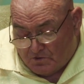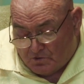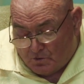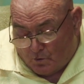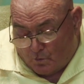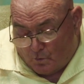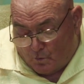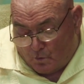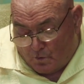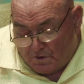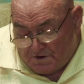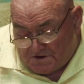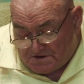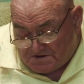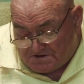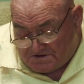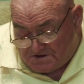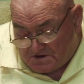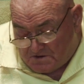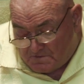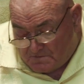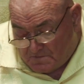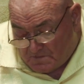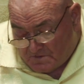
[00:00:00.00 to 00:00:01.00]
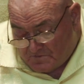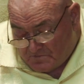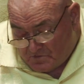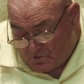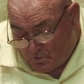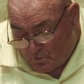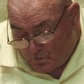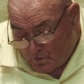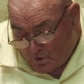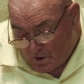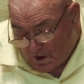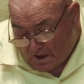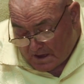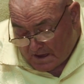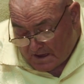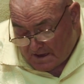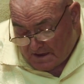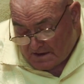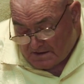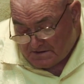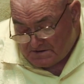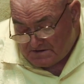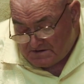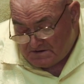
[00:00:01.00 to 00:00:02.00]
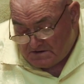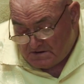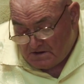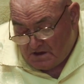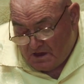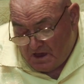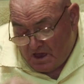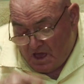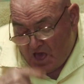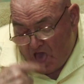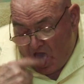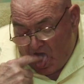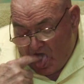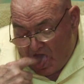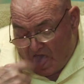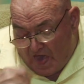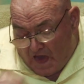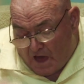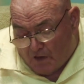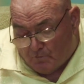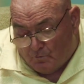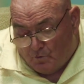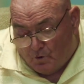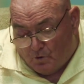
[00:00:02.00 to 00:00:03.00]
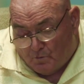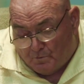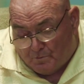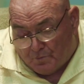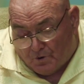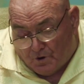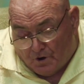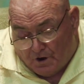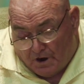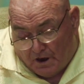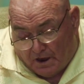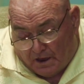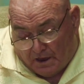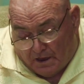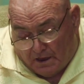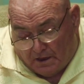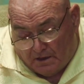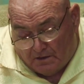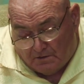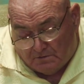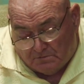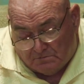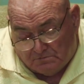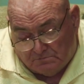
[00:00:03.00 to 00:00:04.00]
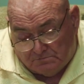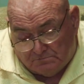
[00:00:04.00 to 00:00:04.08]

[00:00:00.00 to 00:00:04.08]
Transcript: the wisdom of the wise and will bring